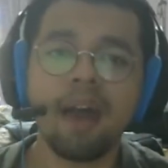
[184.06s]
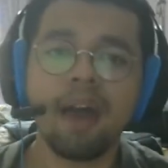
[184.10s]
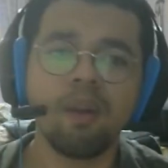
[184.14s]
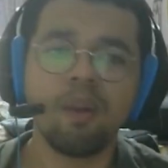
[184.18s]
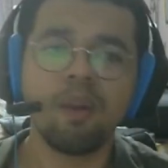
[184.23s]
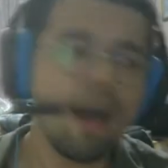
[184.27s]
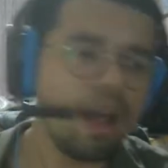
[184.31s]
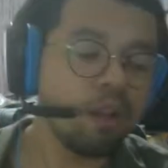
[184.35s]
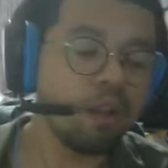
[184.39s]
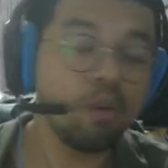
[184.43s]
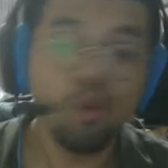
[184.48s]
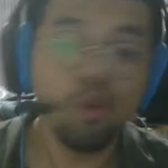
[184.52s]

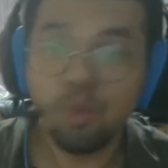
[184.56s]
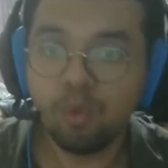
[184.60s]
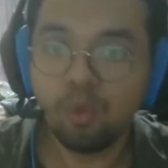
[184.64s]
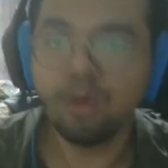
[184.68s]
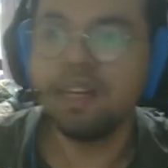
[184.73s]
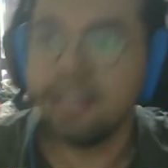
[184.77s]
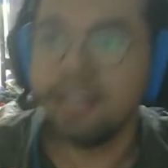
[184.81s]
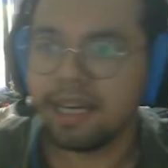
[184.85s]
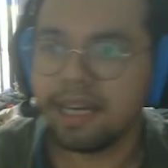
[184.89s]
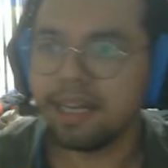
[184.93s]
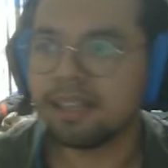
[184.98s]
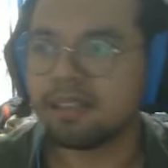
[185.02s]
Well, who
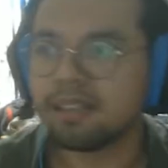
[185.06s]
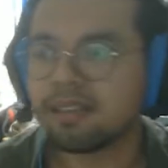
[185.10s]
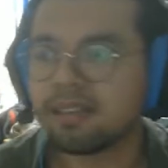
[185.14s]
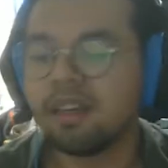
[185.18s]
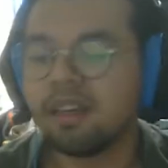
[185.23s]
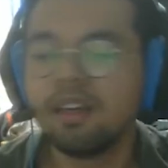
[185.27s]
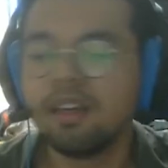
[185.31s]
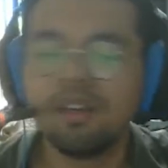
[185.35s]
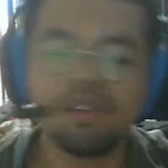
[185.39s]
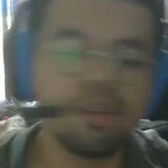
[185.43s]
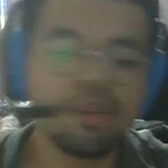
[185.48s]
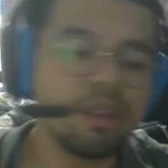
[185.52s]
wouldn't?
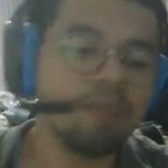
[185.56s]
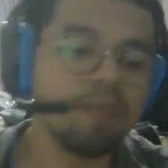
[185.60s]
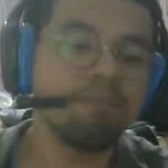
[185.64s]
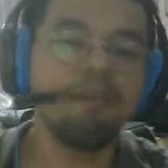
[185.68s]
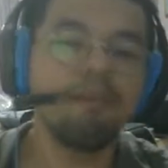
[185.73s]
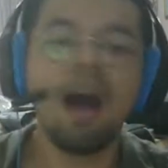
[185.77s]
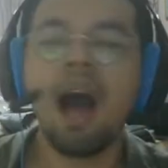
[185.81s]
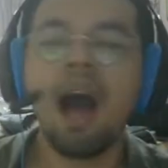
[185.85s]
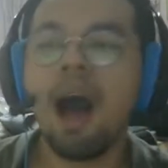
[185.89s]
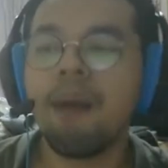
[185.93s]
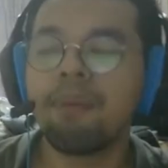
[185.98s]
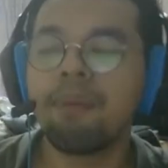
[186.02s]
So the
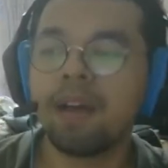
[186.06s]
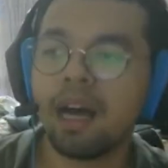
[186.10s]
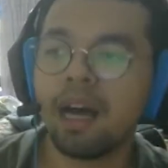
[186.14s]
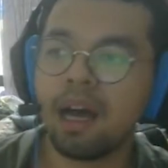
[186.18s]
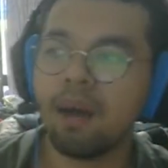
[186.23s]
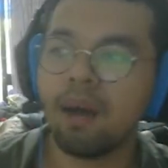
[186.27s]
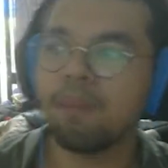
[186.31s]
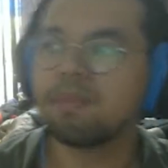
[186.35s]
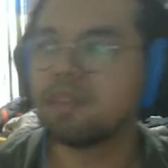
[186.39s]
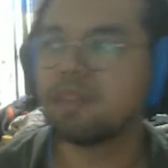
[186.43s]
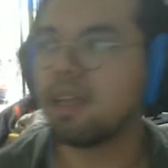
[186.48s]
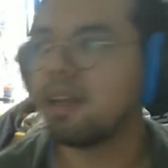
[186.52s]
mom
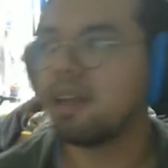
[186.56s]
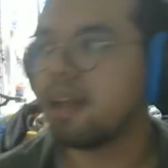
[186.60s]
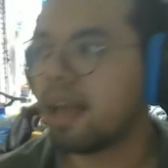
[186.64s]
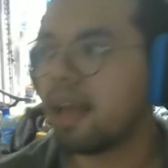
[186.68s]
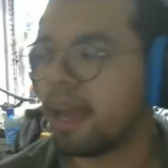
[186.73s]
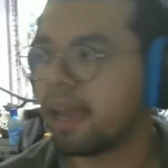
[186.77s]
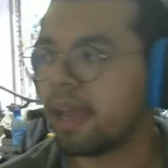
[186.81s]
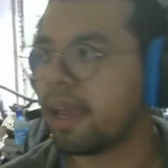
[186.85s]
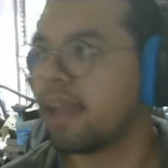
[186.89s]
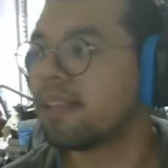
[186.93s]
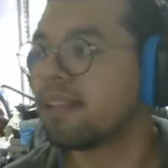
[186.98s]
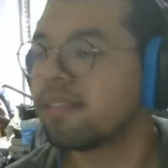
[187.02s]
comes and
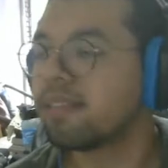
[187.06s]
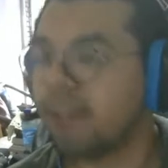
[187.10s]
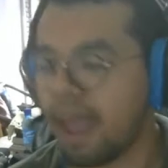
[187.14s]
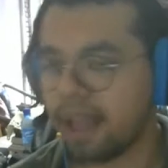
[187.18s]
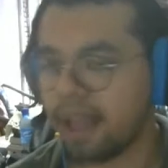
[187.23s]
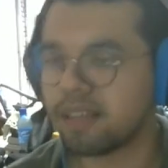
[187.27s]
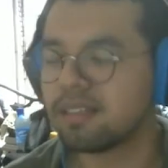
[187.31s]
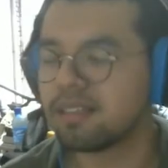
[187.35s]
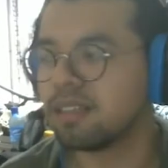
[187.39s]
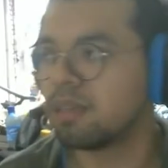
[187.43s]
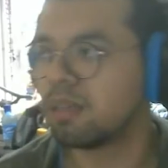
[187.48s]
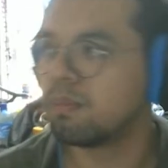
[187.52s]

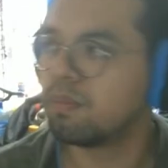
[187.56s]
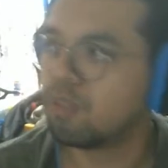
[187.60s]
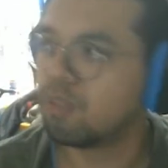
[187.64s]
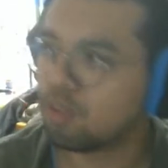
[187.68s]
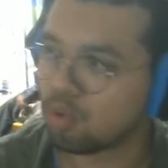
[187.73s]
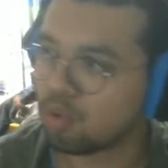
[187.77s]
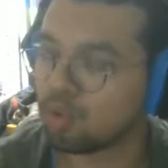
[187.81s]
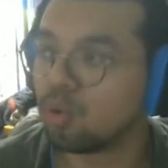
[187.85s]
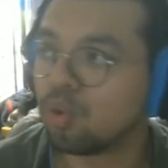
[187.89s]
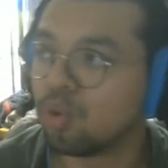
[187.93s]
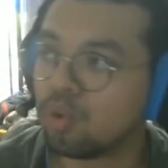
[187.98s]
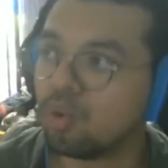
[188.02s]
attacks them
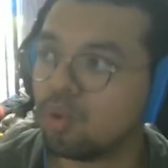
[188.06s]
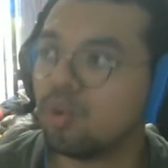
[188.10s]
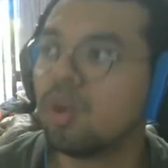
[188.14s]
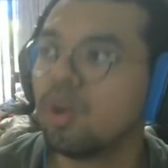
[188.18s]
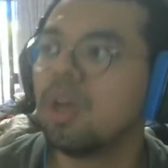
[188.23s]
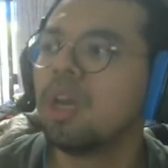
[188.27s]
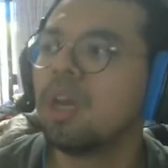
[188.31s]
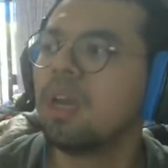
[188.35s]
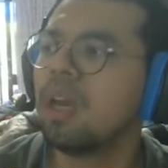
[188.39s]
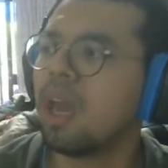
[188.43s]
too.